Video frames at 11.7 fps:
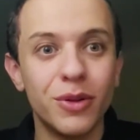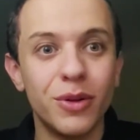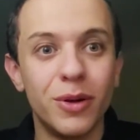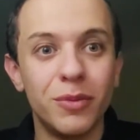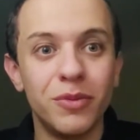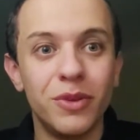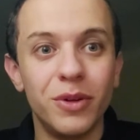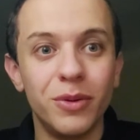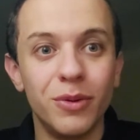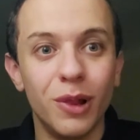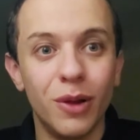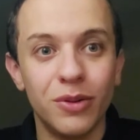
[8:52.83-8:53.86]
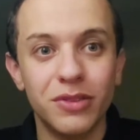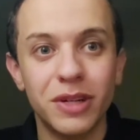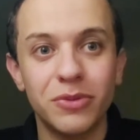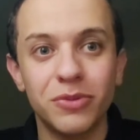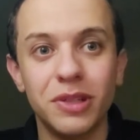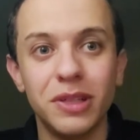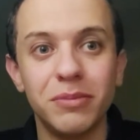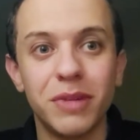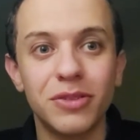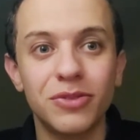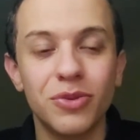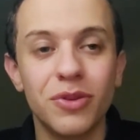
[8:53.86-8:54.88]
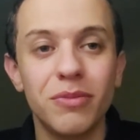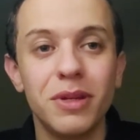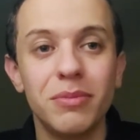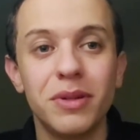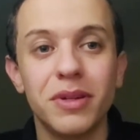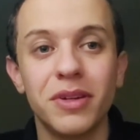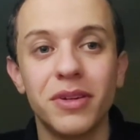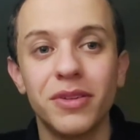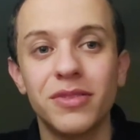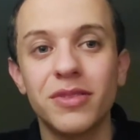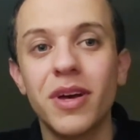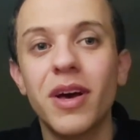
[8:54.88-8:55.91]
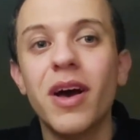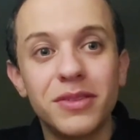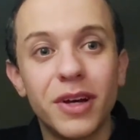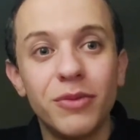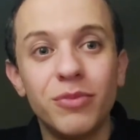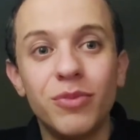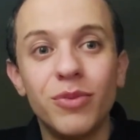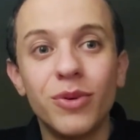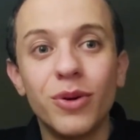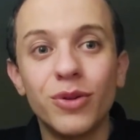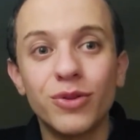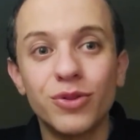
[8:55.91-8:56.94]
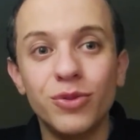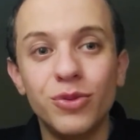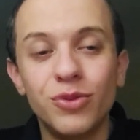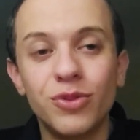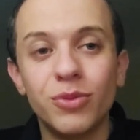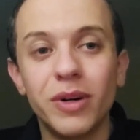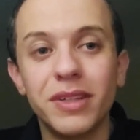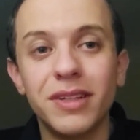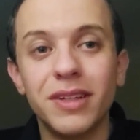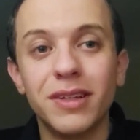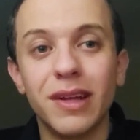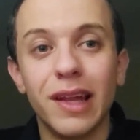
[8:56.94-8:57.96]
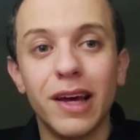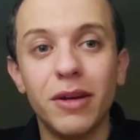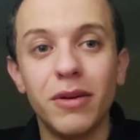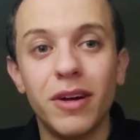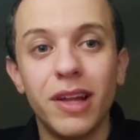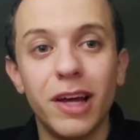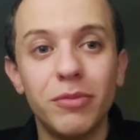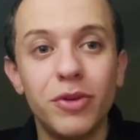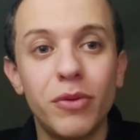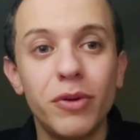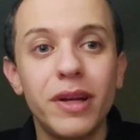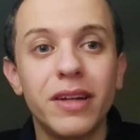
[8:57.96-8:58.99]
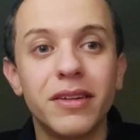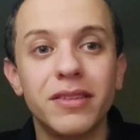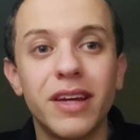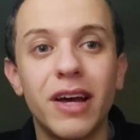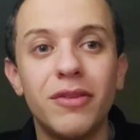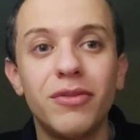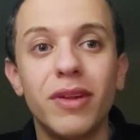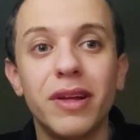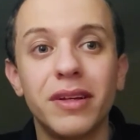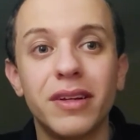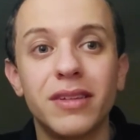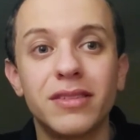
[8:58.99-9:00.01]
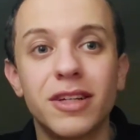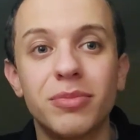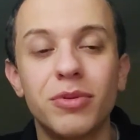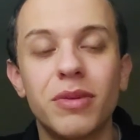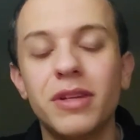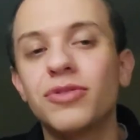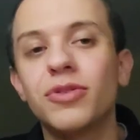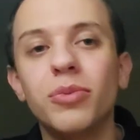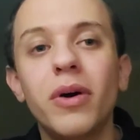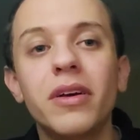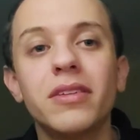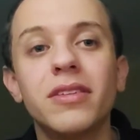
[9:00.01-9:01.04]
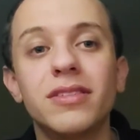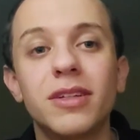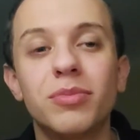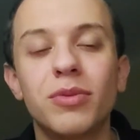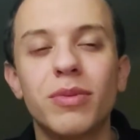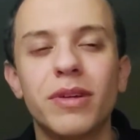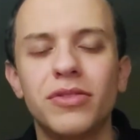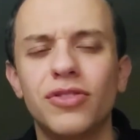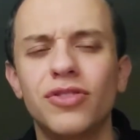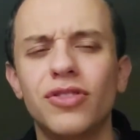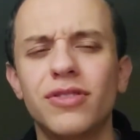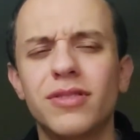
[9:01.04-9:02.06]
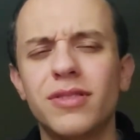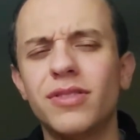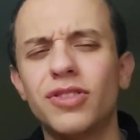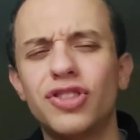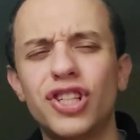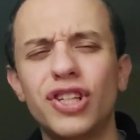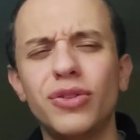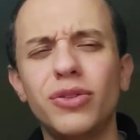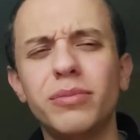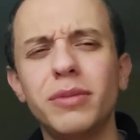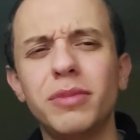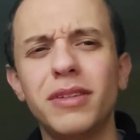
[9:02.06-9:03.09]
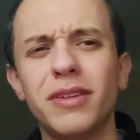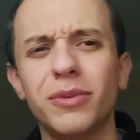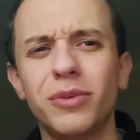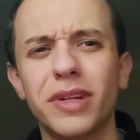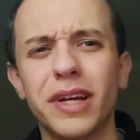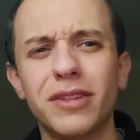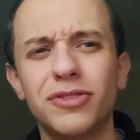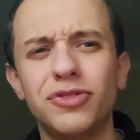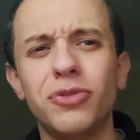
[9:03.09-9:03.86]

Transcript: the lockdown really messed with me, because I got so used to working in a library, and I'd have like a separate place to work and a separate place to just chill and be me, that when I had to do